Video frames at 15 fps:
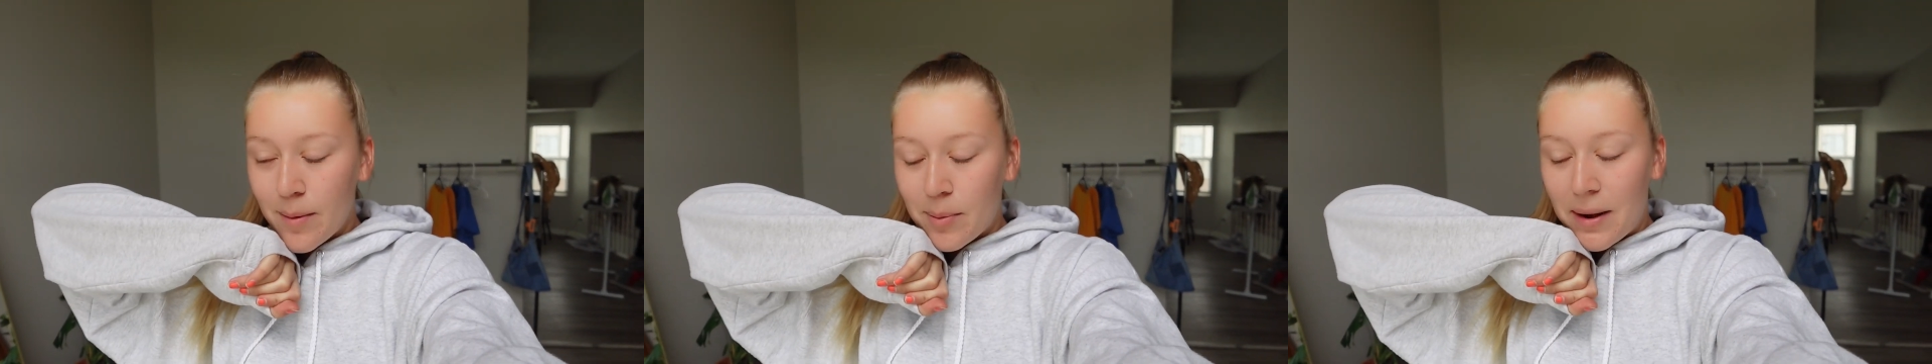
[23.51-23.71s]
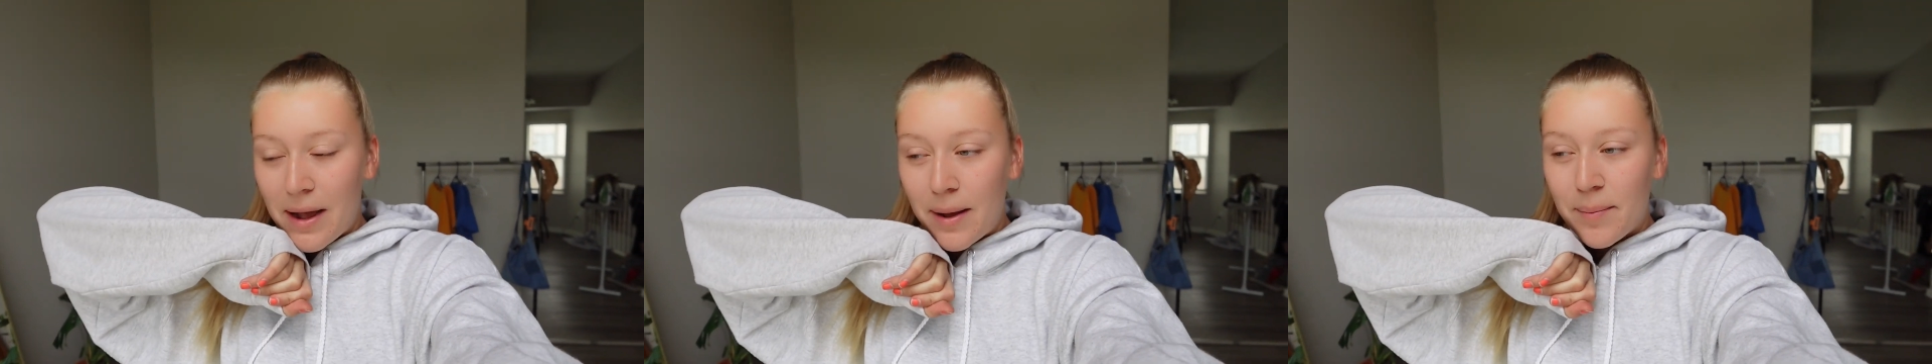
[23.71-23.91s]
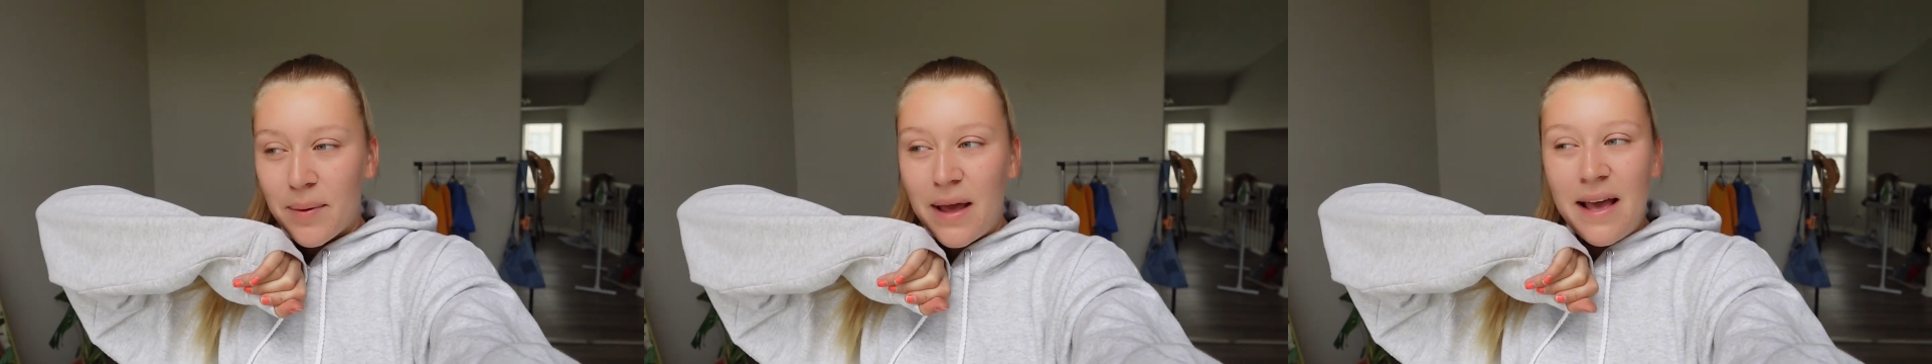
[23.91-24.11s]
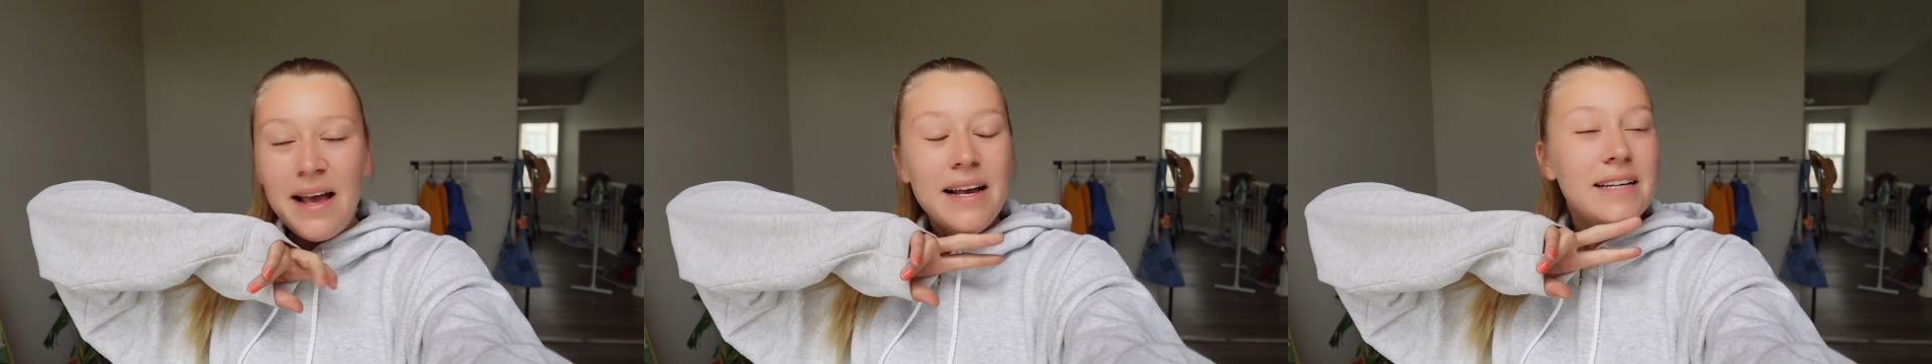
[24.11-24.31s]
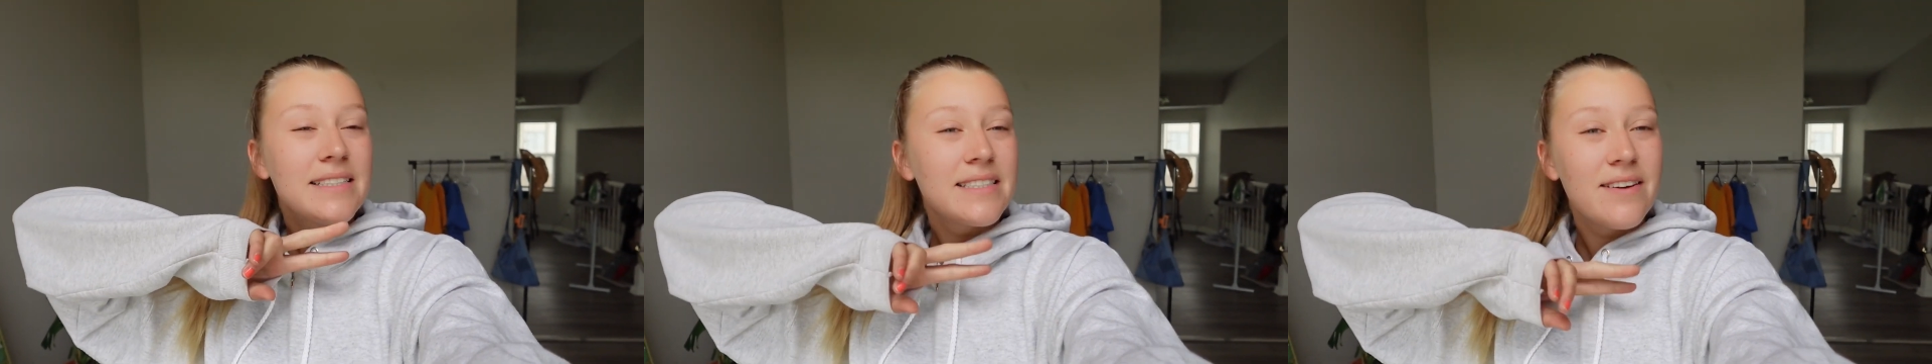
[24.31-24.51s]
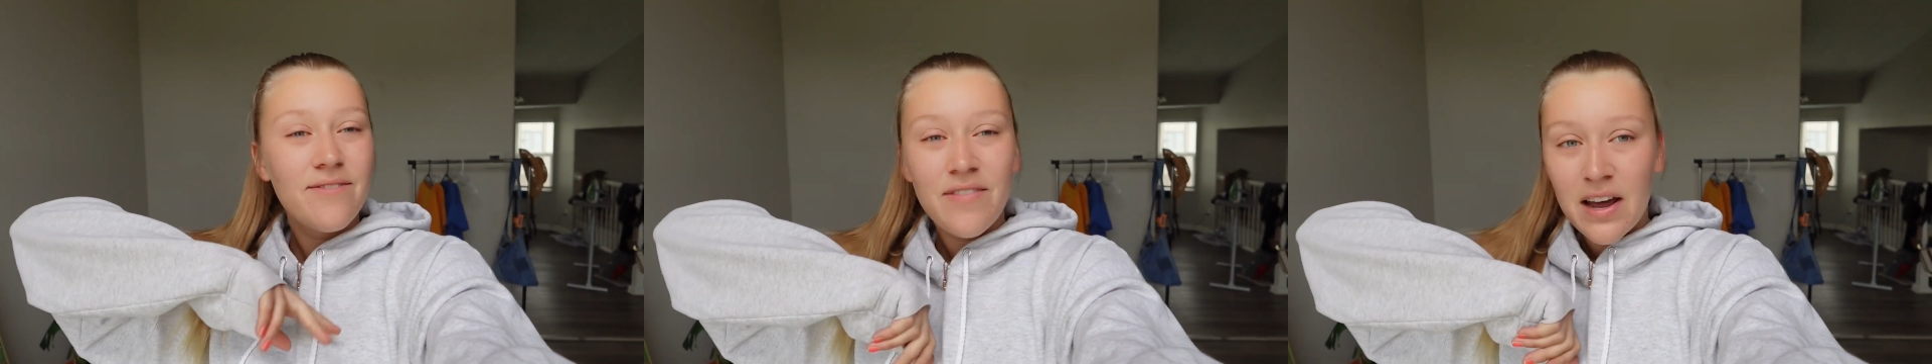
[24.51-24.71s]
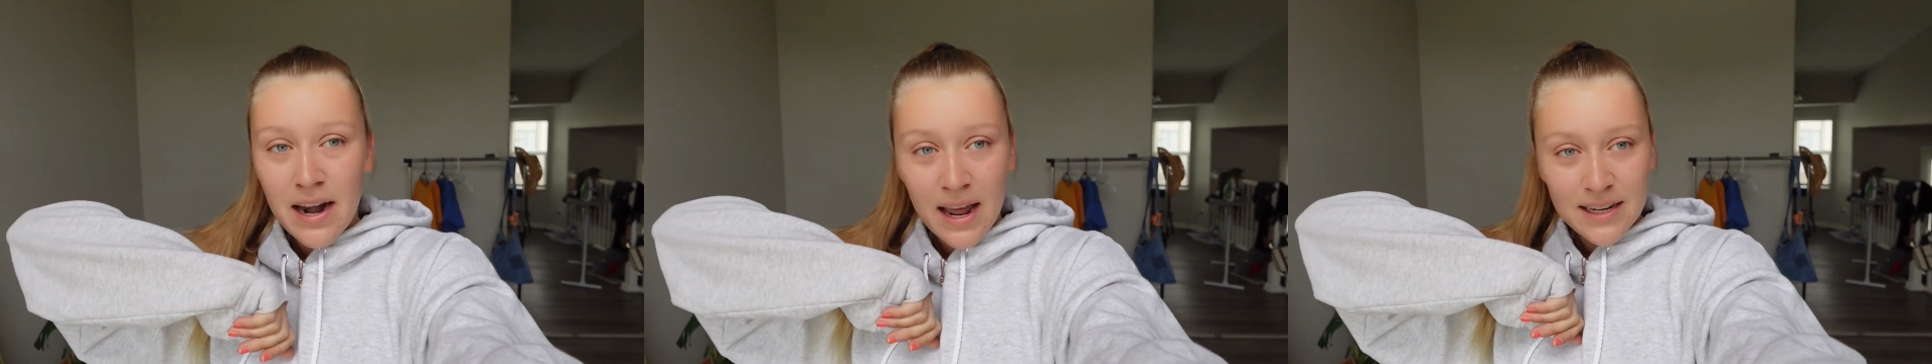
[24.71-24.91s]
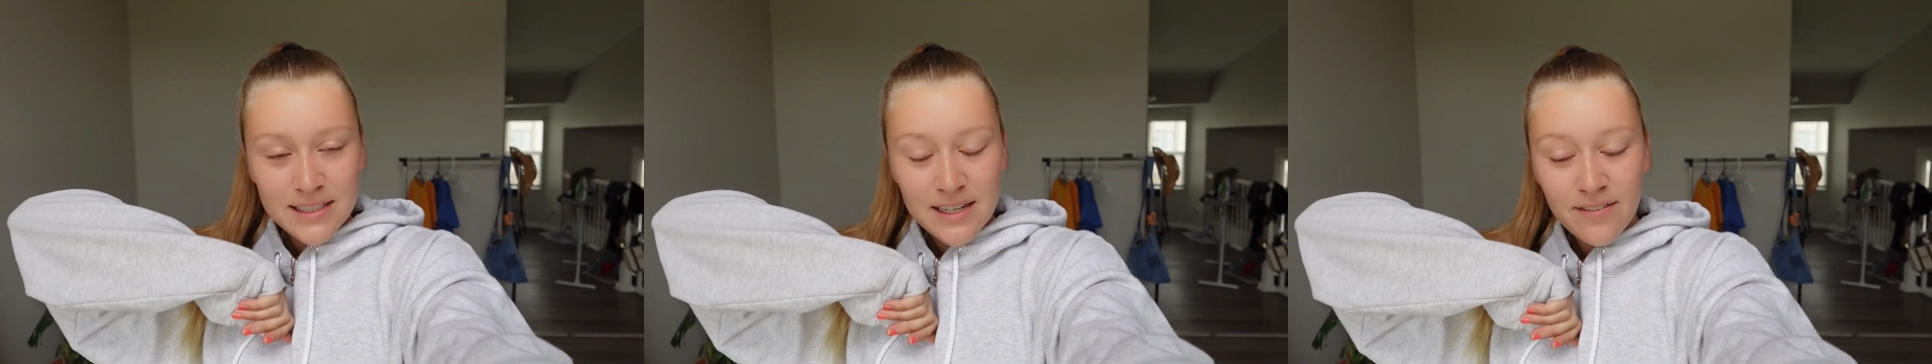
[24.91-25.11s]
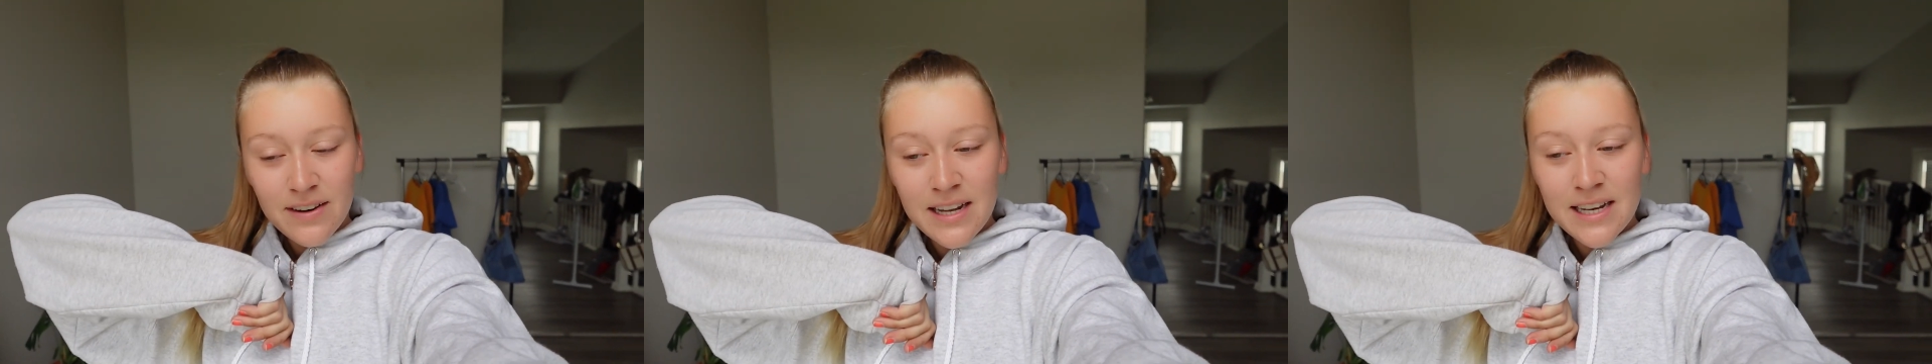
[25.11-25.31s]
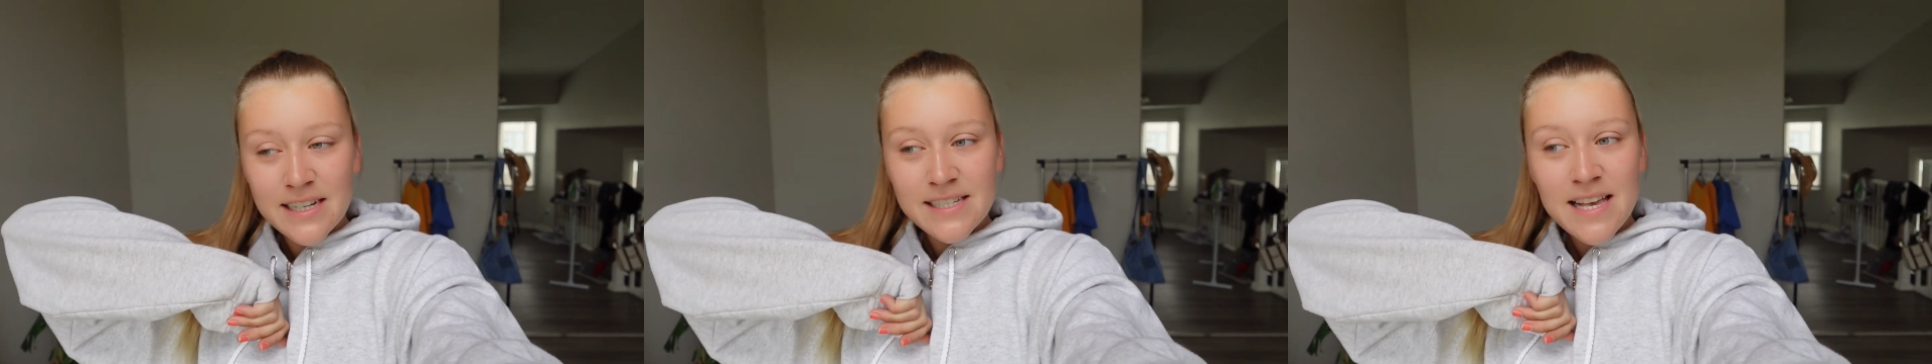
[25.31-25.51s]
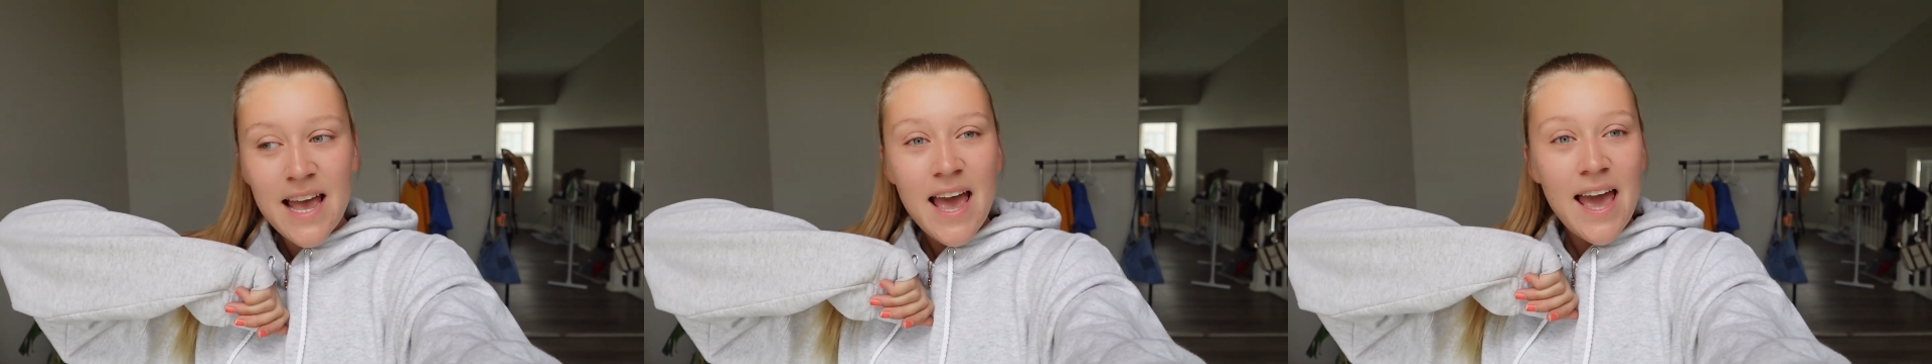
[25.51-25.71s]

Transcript: prep, some fun activities.